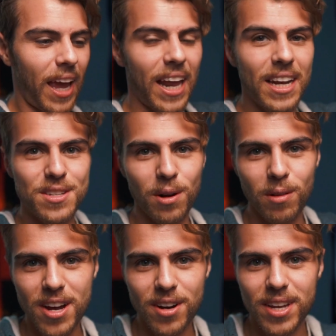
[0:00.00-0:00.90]
and it's no
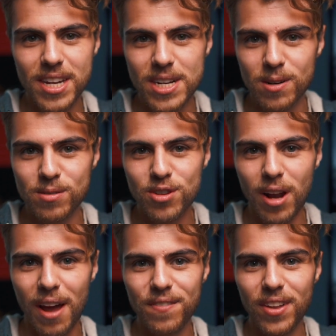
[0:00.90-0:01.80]
longer here. So
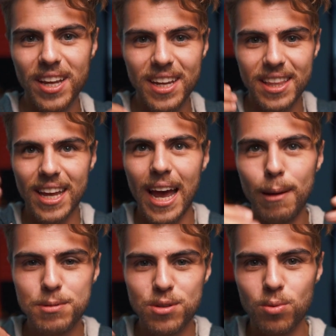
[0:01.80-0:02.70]
now I'm filling in the
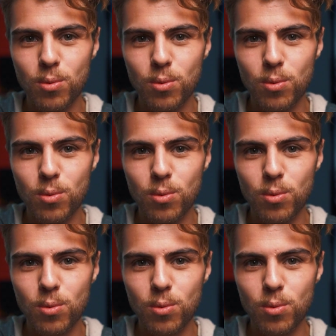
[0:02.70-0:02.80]
gaps